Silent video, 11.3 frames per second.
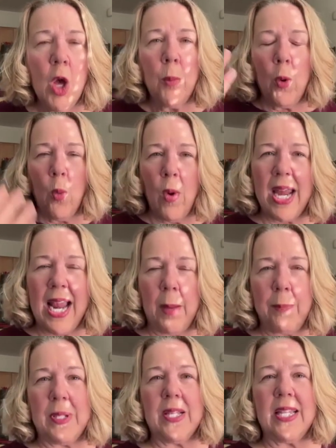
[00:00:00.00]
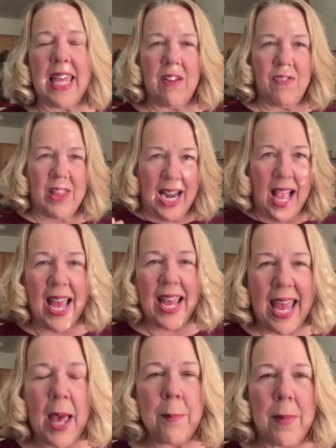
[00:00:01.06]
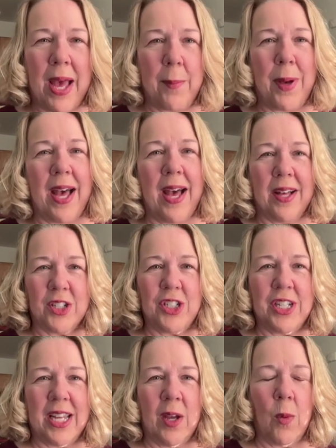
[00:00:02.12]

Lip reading: But when I believe that I am my biology,